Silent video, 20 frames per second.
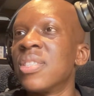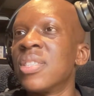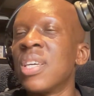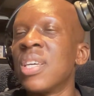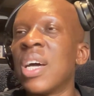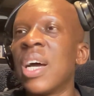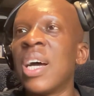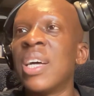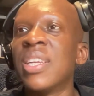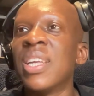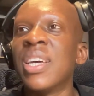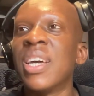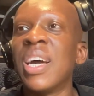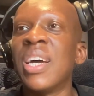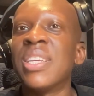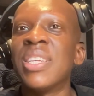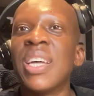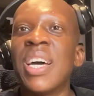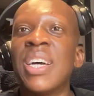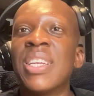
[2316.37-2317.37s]

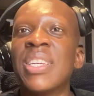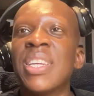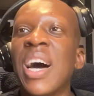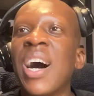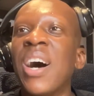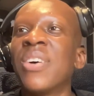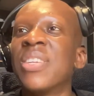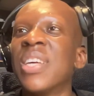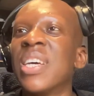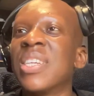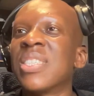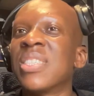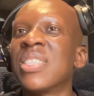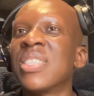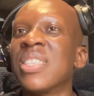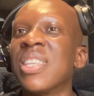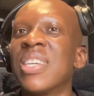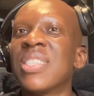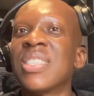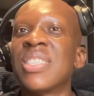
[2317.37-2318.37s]
and now there's
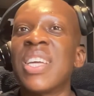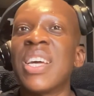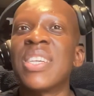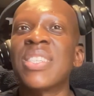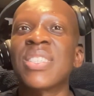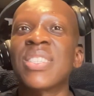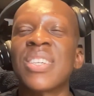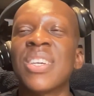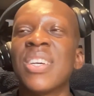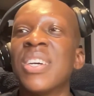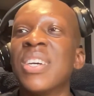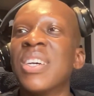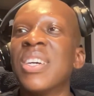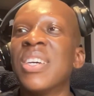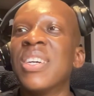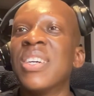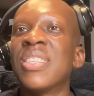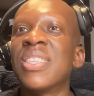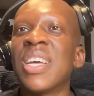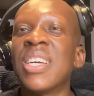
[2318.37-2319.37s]

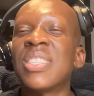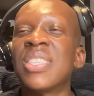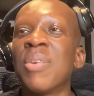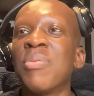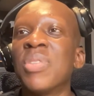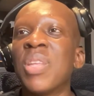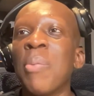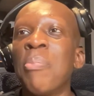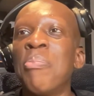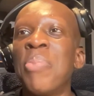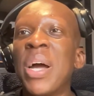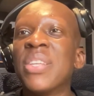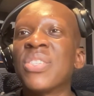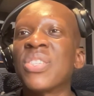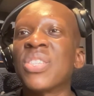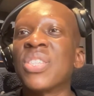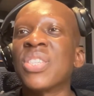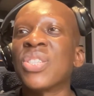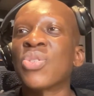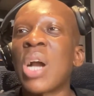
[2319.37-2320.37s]
the bench
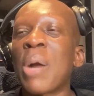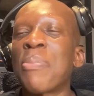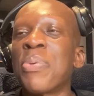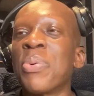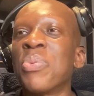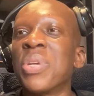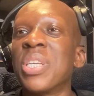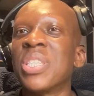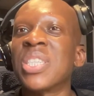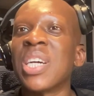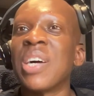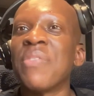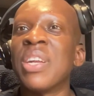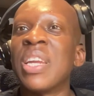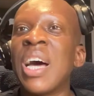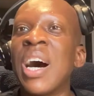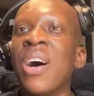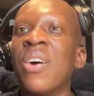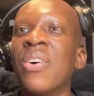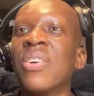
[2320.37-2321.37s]
is scrapping with each
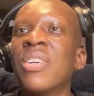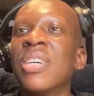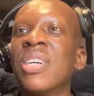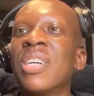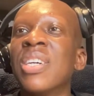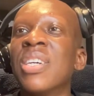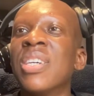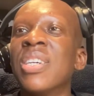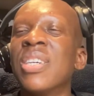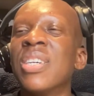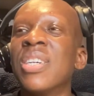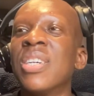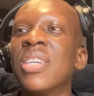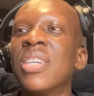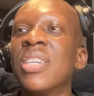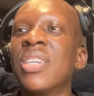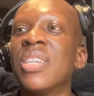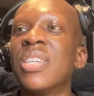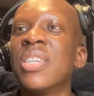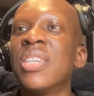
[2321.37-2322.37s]
other now.
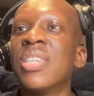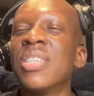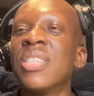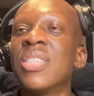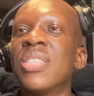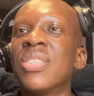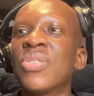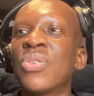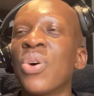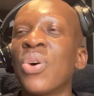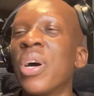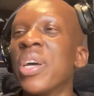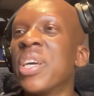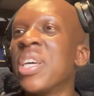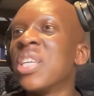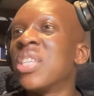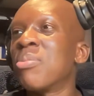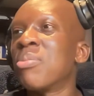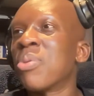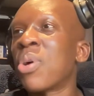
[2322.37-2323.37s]
Got
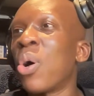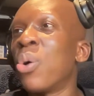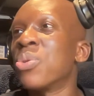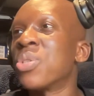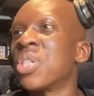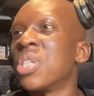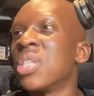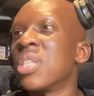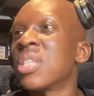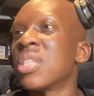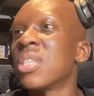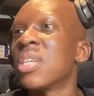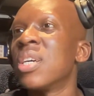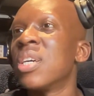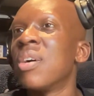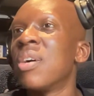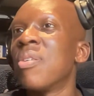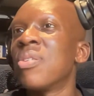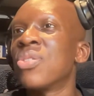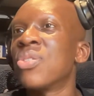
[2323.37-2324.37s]
Egypt coaches
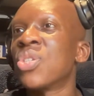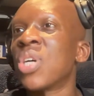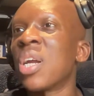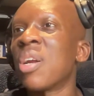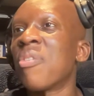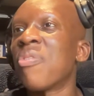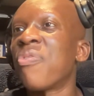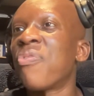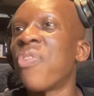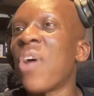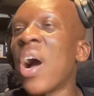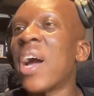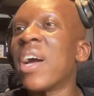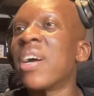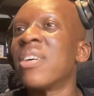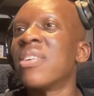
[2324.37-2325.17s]
trying to fight